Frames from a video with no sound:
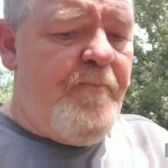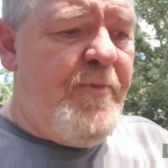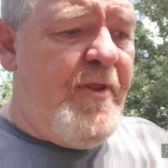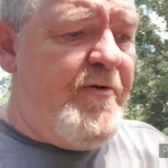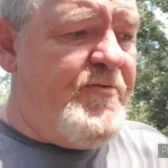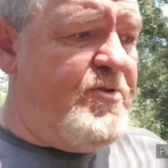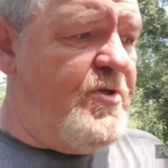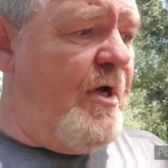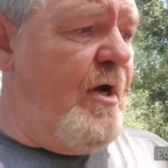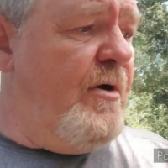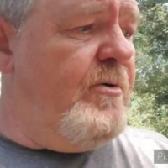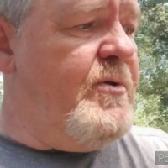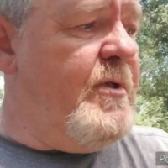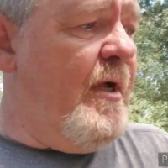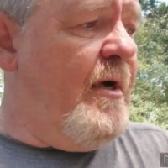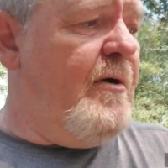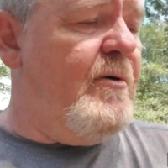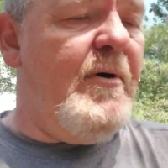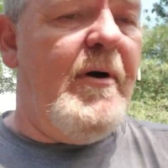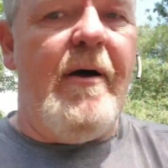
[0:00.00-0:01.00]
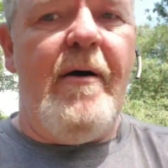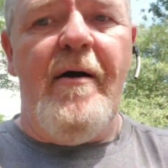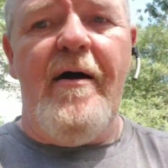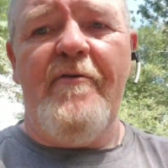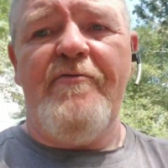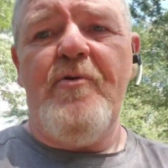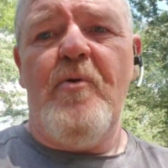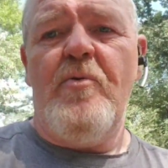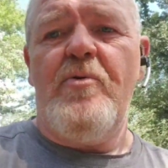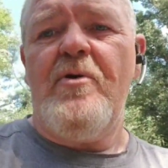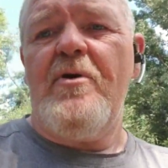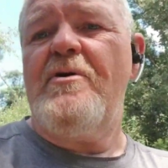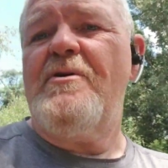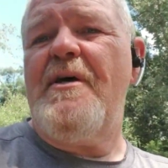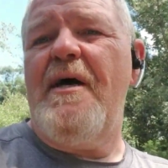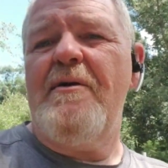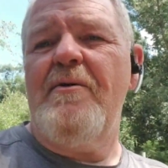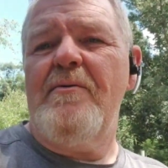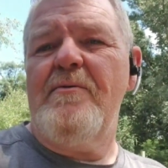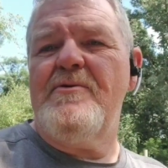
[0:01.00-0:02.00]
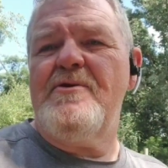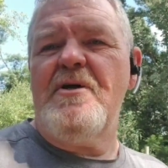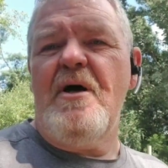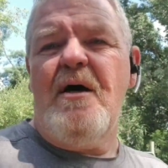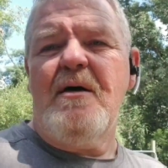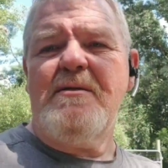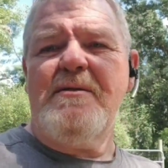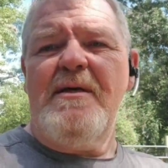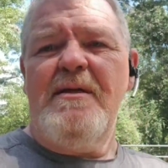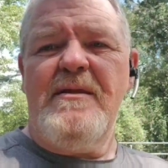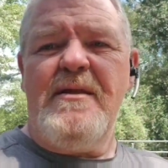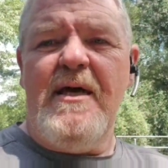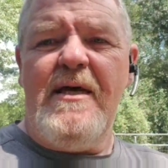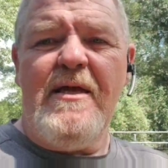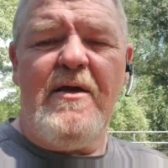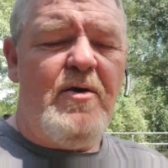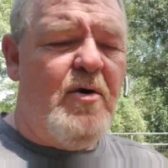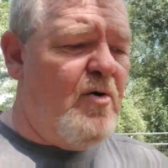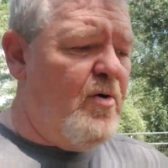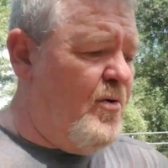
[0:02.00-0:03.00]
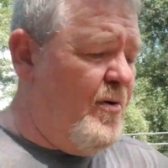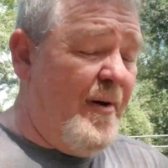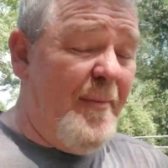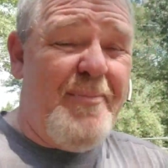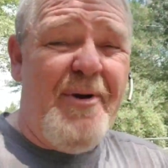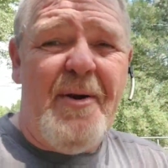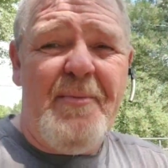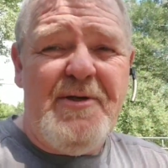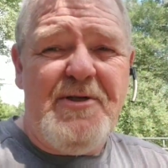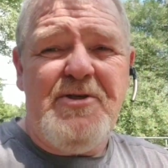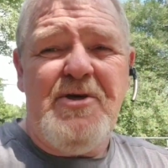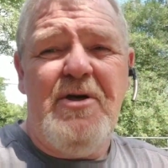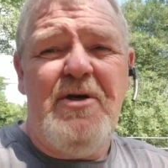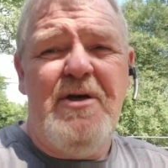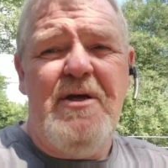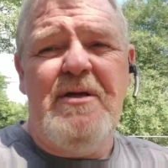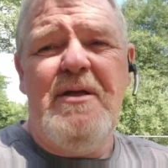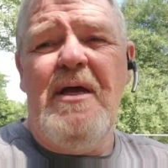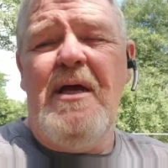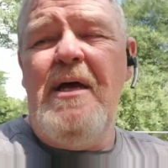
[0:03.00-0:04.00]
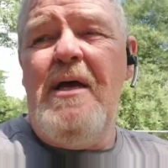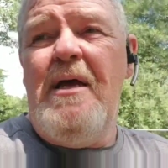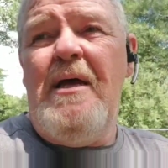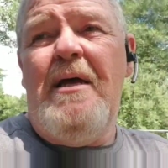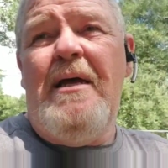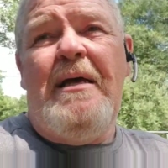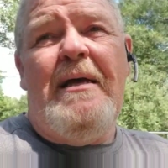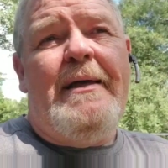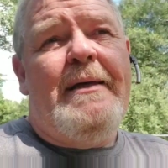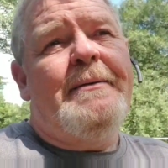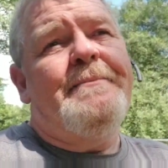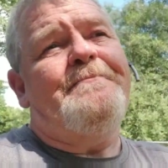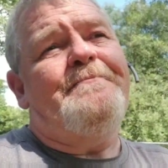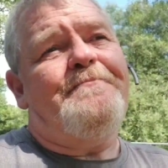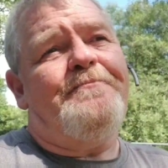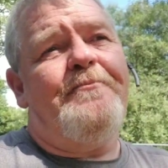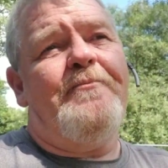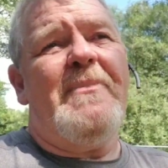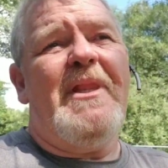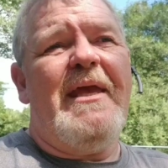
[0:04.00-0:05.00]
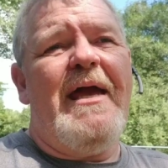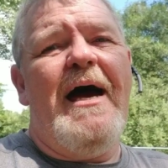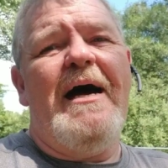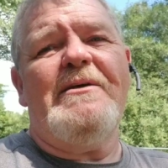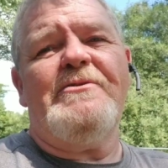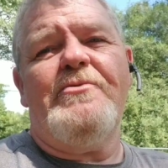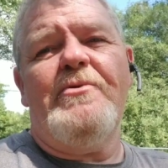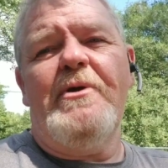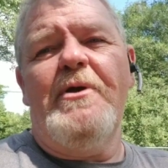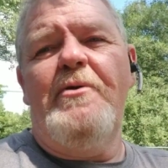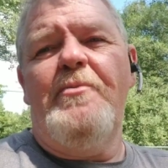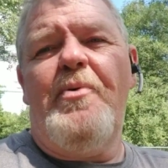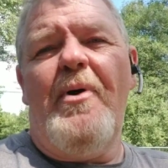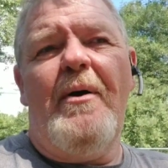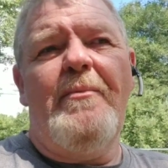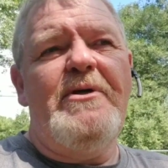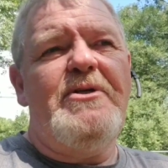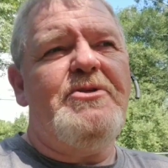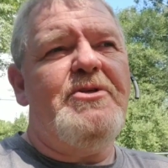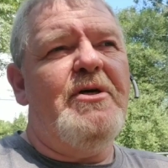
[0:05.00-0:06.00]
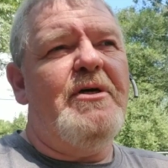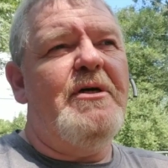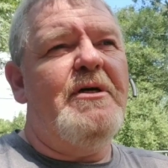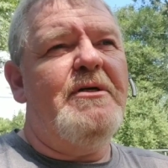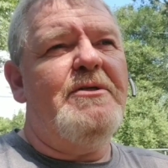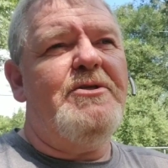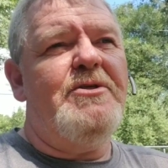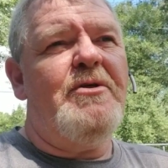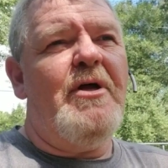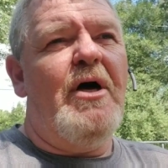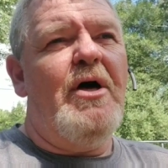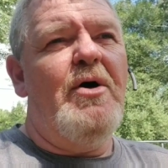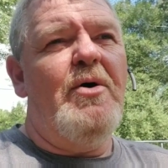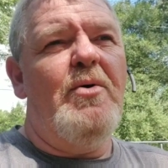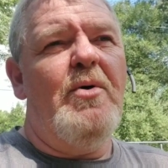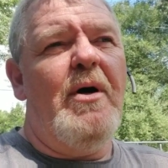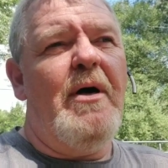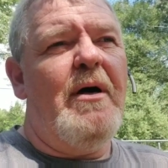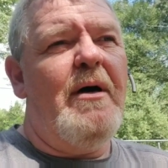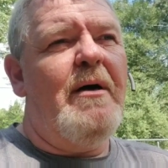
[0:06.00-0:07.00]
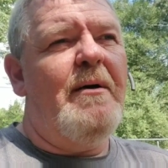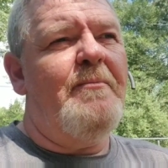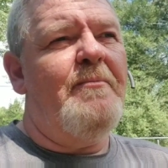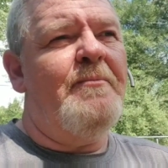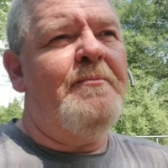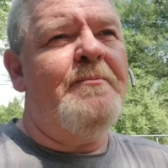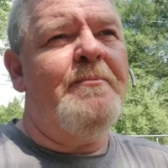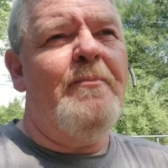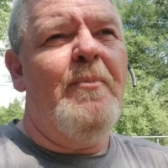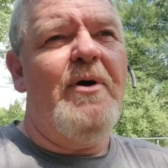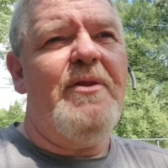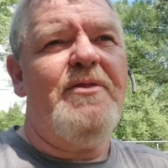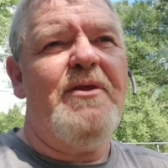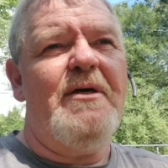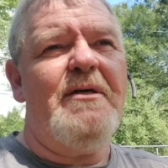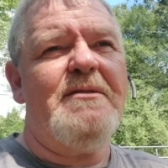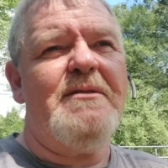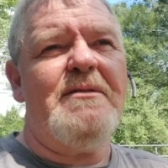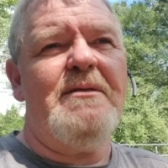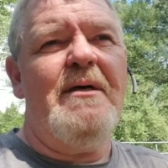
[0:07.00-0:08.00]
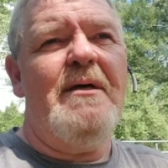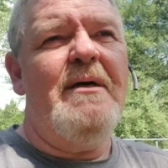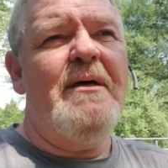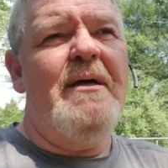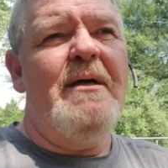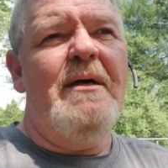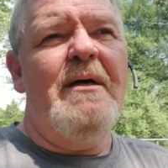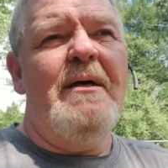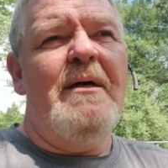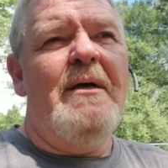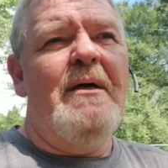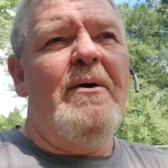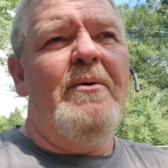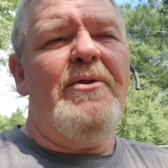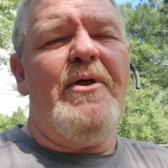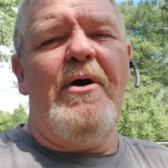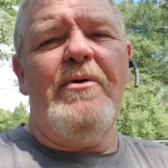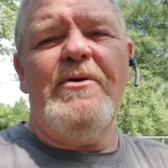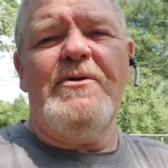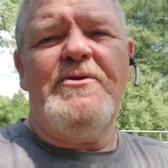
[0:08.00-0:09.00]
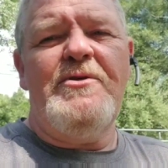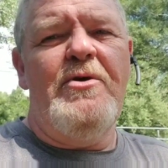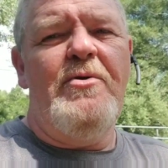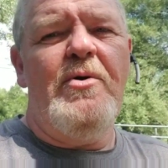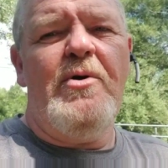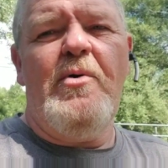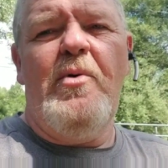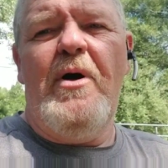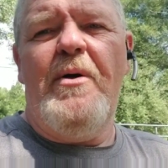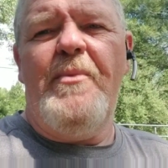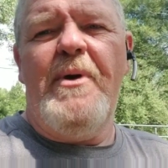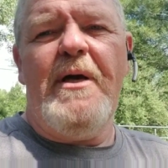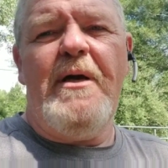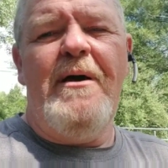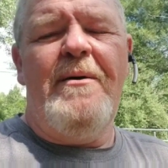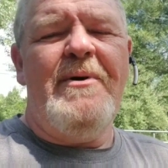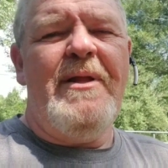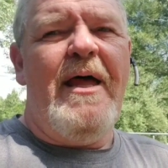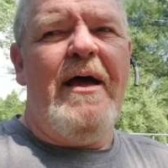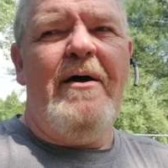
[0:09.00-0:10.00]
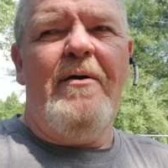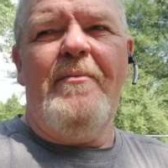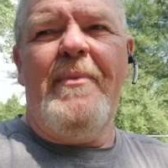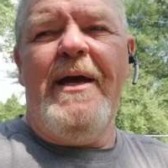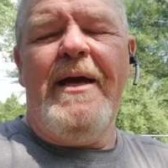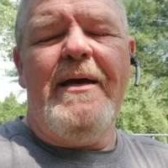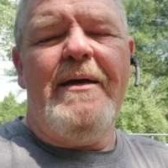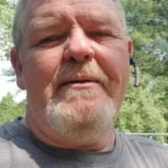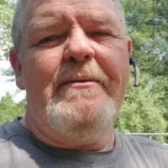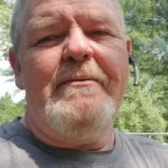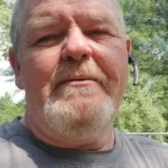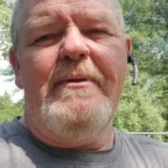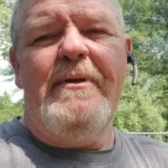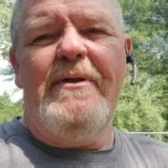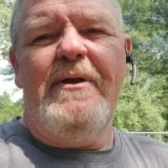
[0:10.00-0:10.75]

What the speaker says: If so, no, I'll have to order it because I don't stock synthetic oil. I probably should. Guys, really, you probably should, you know, with all this new equipment coming out, man,